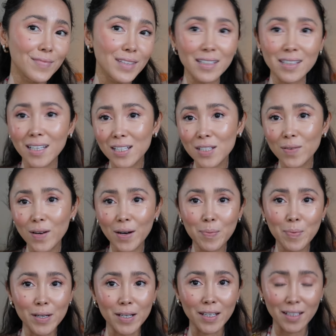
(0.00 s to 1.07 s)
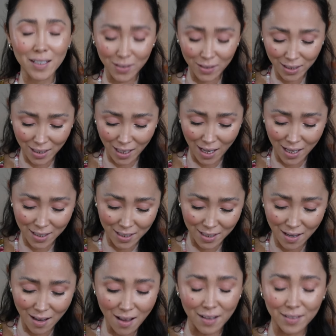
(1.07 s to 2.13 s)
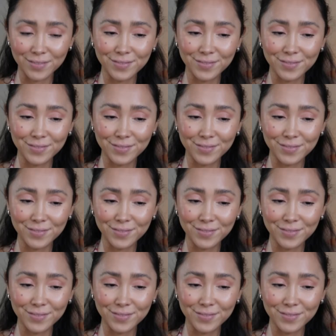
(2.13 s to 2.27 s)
That is very pretty. Look at that. Huh.